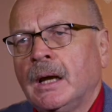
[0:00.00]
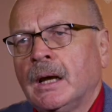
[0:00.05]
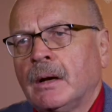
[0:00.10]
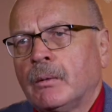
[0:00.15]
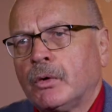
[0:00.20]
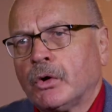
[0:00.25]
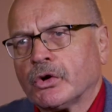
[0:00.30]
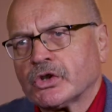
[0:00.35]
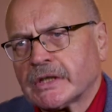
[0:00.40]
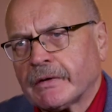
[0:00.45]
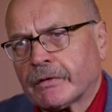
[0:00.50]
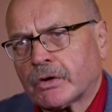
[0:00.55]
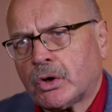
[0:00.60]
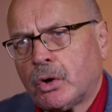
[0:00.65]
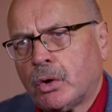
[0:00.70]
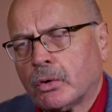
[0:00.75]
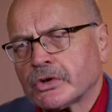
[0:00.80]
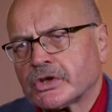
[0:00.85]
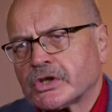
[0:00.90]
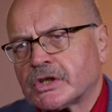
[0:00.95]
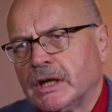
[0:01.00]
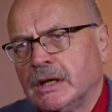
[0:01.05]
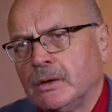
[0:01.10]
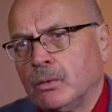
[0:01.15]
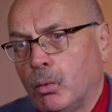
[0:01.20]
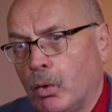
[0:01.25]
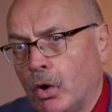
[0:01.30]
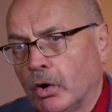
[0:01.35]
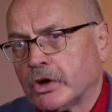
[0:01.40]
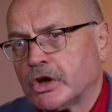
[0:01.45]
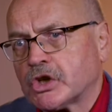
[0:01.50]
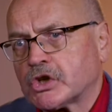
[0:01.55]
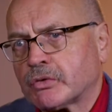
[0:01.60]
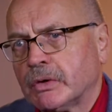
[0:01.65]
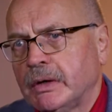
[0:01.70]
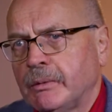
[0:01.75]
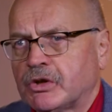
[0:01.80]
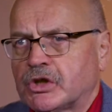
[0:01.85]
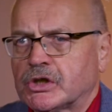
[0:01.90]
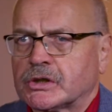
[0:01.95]
We also have a course in world
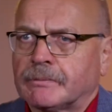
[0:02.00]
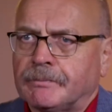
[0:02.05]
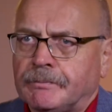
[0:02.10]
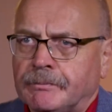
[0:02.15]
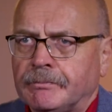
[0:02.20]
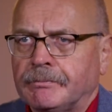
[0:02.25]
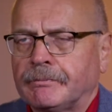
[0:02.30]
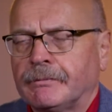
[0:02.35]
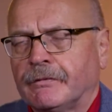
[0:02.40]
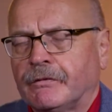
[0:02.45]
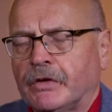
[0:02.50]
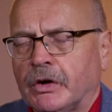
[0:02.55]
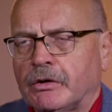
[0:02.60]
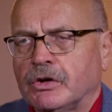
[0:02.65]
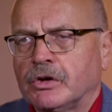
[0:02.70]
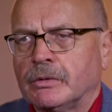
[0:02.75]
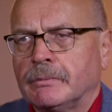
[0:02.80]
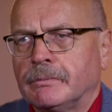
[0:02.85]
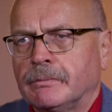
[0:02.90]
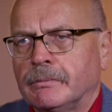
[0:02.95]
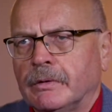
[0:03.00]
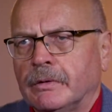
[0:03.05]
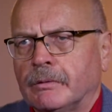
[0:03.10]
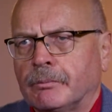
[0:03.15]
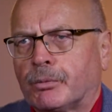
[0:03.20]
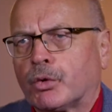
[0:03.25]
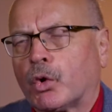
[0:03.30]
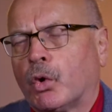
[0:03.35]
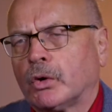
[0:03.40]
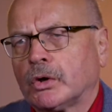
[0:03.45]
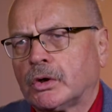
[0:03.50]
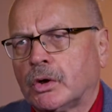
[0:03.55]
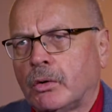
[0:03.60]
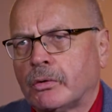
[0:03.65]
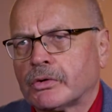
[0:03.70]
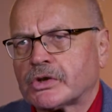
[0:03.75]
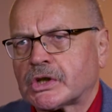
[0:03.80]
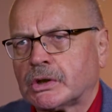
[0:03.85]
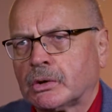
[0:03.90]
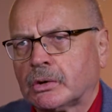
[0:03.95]
history, which is a very broad
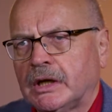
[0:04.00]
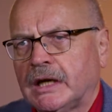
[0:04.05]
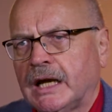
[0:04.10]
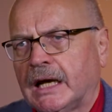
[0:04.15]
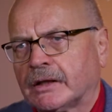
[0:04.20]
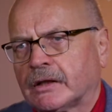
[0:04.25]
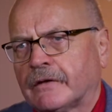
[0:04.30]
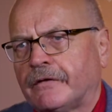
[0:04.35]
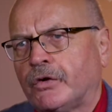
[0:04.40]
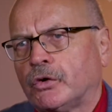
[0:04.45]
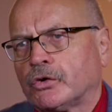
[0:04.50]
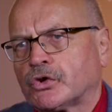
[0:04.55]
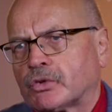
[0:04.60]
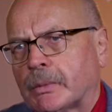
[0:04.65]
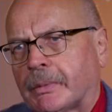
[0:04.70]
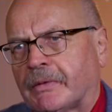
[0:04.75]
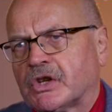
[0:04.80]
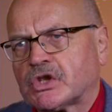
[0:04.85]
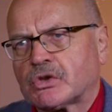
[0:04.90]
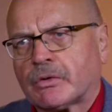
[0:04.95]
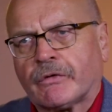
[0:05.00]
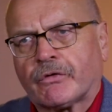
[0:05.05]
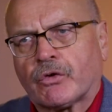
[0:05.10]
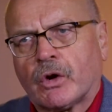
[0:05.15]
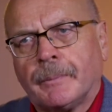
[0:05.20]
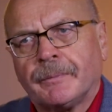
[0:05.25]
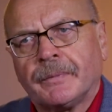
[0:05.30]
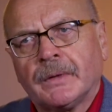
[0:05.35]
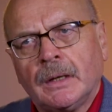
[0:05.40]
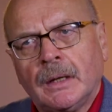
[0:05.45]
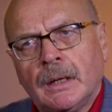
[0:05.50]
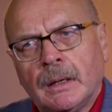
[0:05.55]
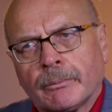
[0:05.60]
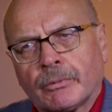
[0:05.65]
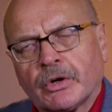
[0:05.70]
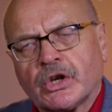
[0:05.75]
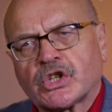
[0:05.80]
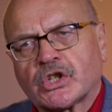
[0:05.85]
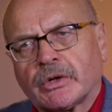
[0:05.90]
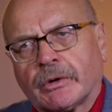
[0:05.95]
course looking at the full sweep of history from
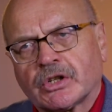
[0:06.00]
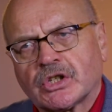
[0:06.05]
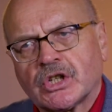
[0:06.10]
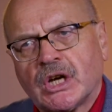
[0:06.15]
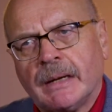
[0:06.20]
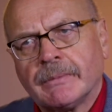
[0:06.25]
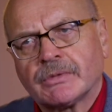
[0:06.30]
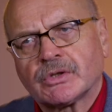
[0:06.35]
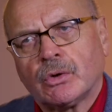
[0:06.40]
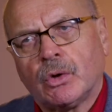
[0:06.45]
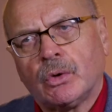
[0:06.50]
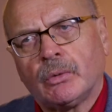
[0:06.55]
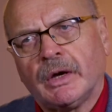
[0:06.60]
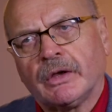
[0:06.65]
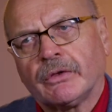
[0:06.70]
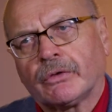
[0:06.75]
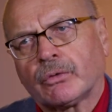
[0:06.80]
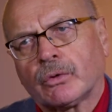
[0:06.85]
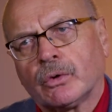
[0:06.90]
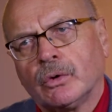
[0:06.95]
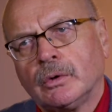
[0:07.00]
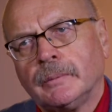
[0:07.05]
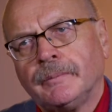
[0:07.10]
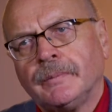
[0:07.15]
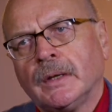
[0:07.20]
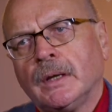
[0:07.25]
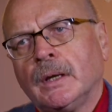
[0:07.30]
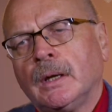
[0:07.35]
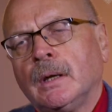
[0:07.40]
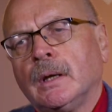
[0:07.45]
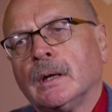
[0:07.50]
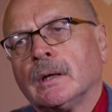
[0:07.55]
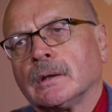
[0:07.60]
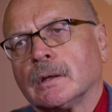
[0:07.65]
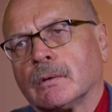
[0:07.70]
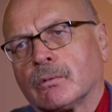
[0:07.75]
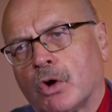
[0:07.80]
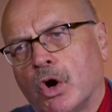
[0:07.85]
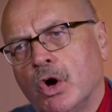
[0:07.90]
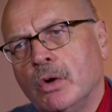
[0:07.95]
prehistoric times all the way through the
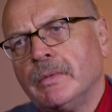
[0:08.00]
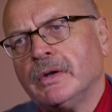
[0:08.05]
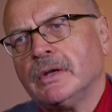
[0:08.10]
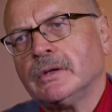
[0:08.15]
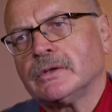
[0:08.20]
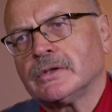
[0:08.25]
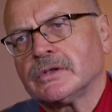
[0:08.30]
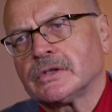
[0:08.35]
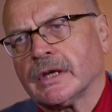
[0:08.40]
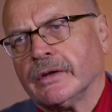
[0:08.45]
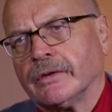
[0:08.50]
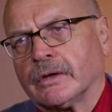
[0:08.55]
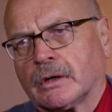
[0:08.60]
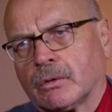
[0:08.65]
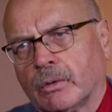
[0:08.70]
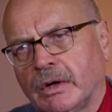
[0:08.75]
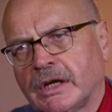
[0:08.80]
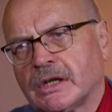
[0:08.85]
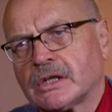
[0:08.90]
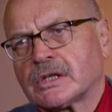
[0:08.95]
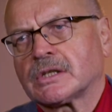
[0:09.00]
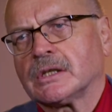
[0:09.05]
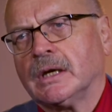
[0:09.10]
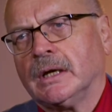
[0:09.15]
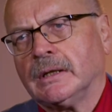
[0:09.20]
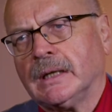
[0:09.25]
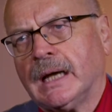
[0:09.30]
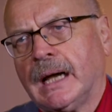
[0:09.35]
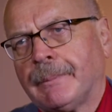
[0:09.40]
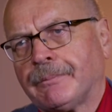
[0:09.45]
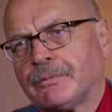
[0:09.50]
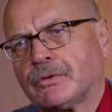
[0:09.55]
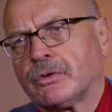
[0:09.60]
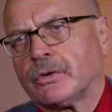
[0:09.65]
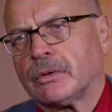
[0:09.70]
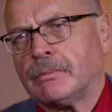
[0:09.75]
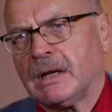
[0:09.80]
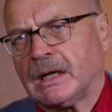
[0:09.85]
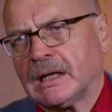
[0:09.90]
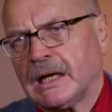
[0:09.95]
Romans and the Greeks and up to
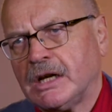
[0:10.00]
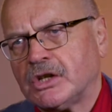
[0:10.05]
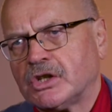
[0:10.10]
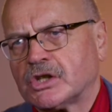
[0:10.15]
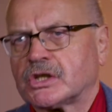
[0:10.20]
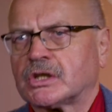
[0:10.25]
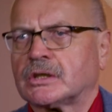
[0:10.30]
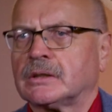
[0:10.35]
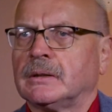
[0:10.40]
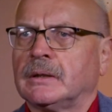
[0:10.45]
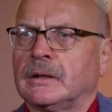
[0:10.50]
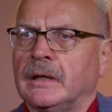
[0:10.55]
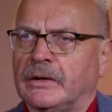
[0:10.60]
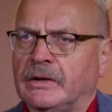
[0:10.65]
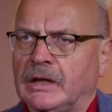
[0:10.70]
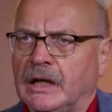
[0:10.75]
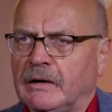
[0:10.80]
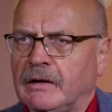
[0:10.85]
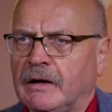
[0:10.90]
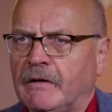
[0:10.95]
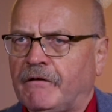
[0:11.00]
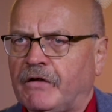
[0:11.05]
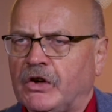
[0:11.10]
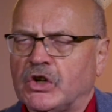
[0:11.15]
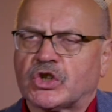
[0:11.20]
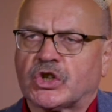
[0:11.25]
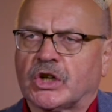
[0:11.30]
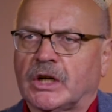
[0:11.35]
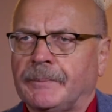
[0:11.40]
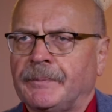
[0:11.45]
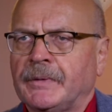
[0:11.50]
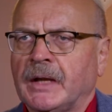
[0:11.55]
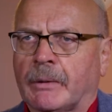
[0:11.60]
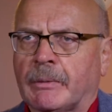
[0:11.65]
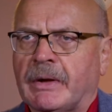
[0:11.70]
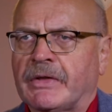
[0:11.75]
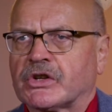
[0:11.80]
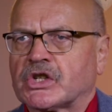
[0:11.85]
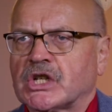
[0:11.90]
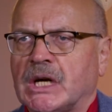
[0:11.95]
the Middle Ages, and then finishing
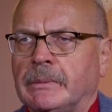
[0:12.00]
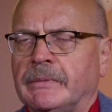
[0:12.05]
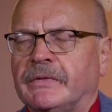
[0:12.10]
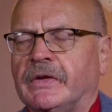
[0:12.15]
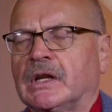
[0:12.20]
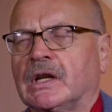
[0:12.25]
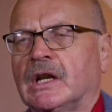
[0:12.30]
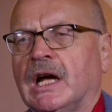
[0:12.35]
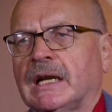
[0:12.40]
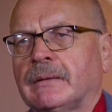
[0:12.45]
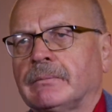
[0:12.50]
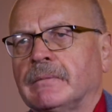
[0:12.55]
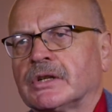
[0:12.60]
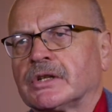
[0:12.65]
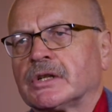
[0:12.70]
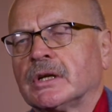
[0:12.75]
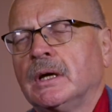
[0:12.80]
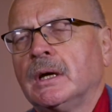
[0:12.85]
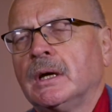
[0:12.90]
around the time of the Enlightenment.